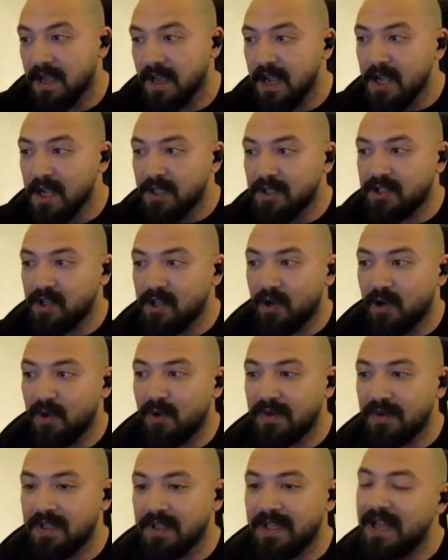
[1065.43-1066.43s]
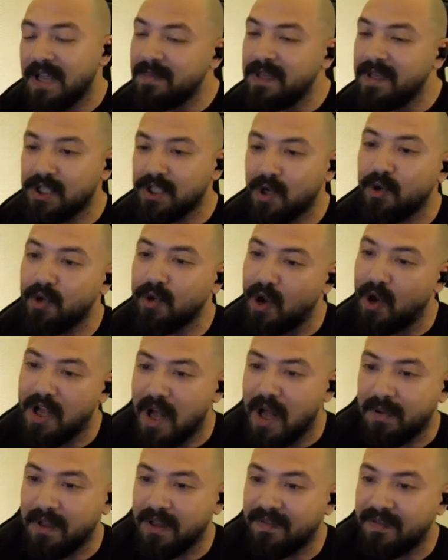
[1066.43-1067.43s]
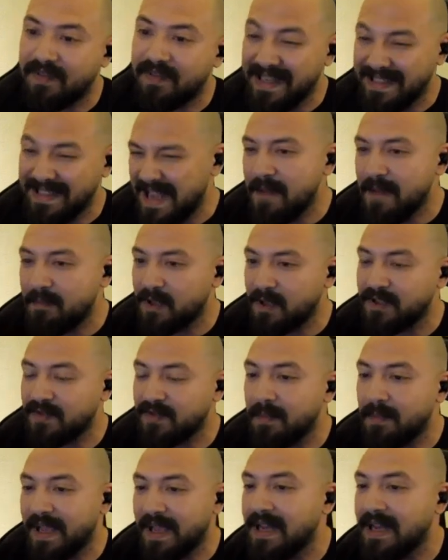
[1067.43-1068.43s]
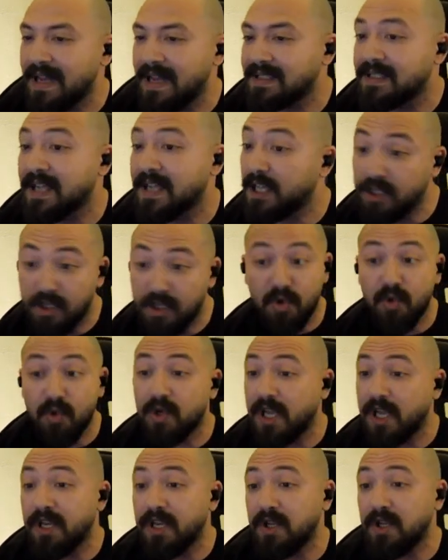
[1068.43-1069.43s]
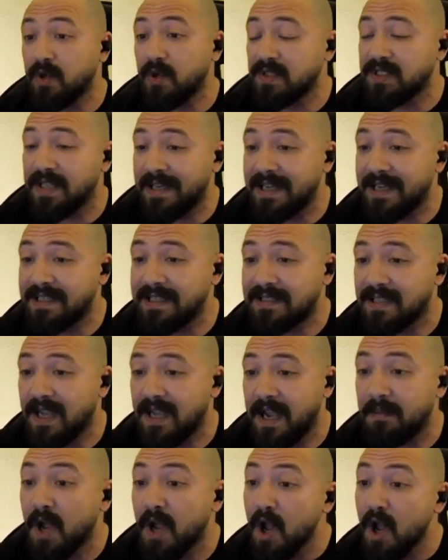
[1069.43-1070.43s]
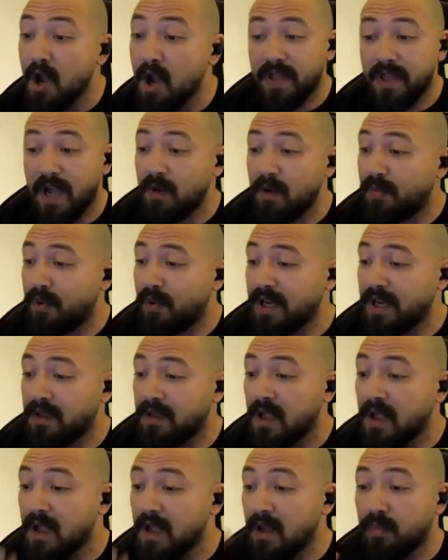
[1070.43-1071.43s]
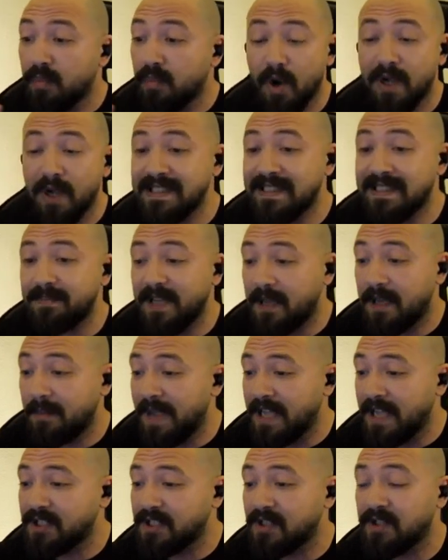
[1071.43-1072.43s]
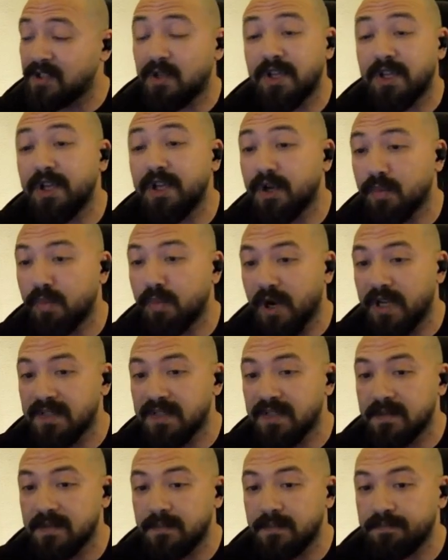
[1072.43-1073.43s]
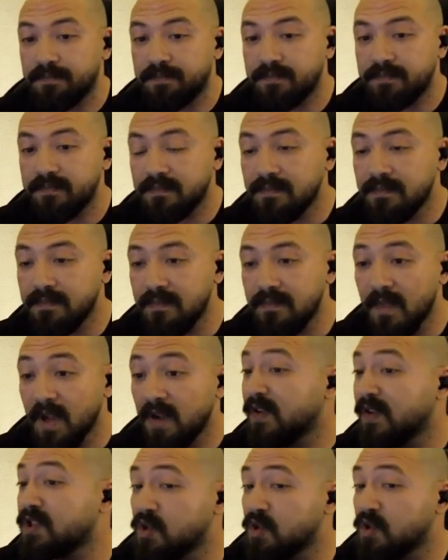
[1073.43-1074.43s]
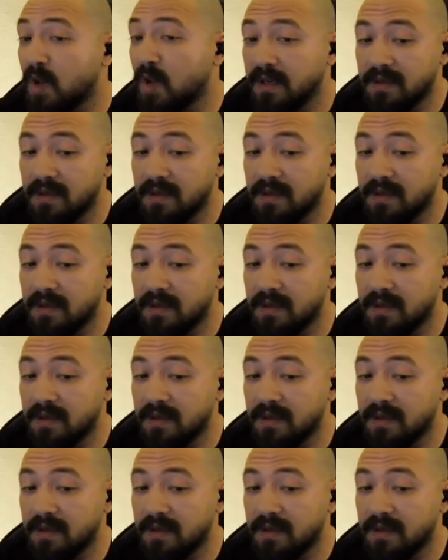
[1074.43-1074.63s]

So let me show you a couple of examples from mechanics that you can use the next time without putting points, badges, or leaderboard. First one,